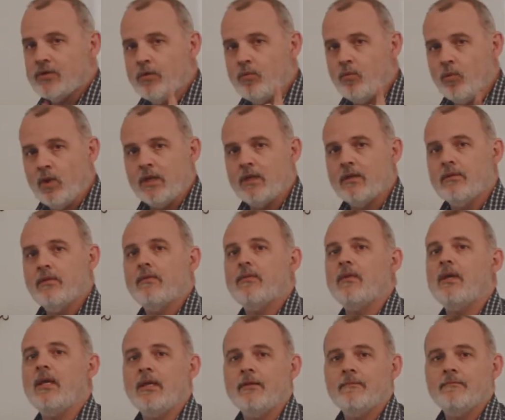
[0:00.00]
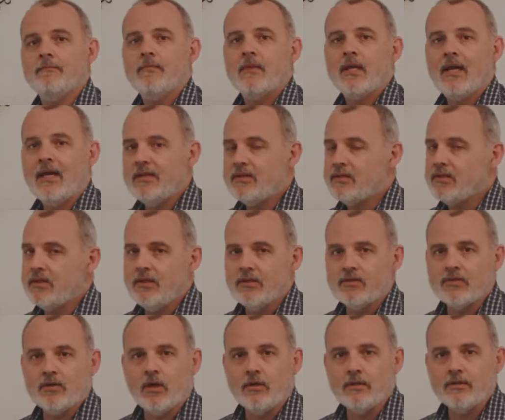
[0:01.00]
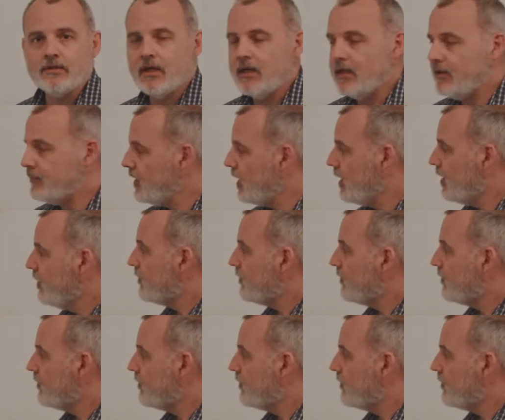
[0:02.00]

And one other thing, I see this all the time.